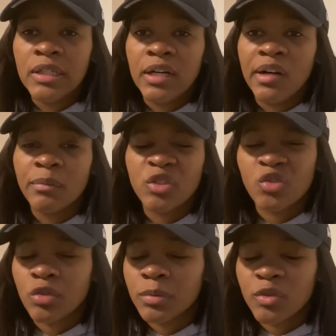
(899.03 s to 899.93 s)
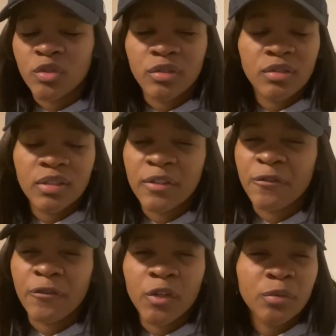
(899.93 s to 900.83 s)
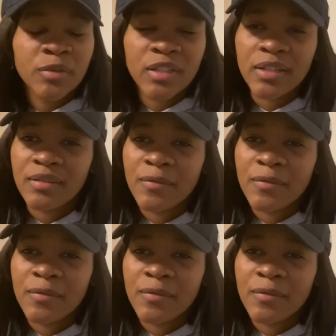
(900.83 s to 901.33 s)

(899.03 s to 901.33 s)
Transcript: um, the scripture confirms that